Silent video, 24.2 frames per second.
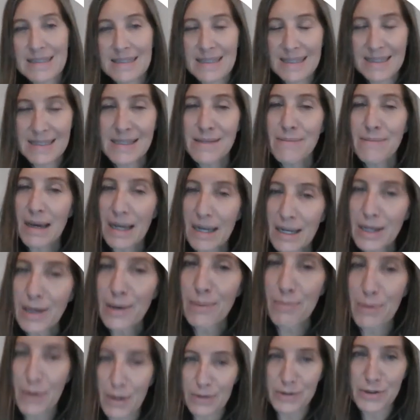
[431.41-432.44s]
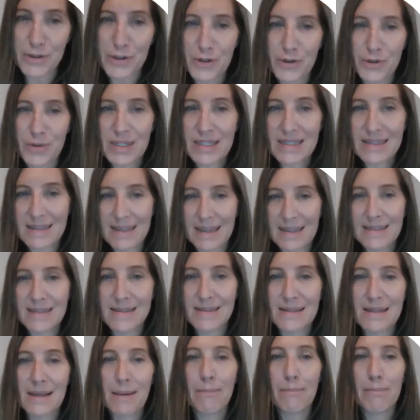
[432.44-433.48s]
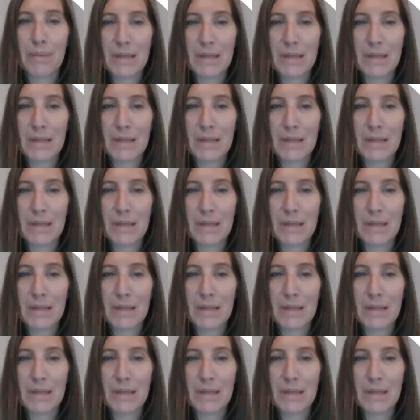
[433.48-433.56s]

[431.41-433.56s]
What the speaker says: systematic approach to assess,